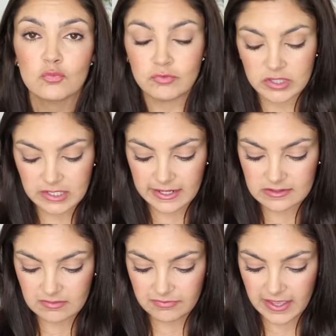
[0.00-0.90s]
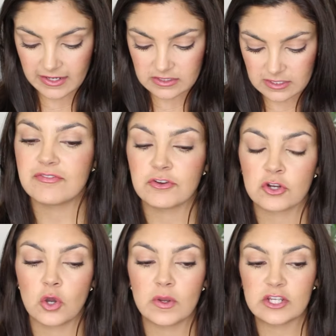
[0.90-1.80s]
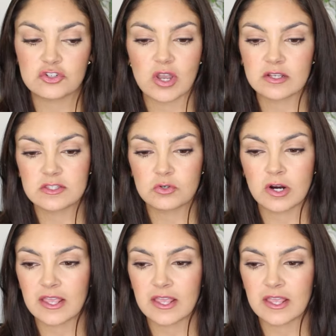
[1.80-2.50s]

Really nice effect. If you're going drugstore,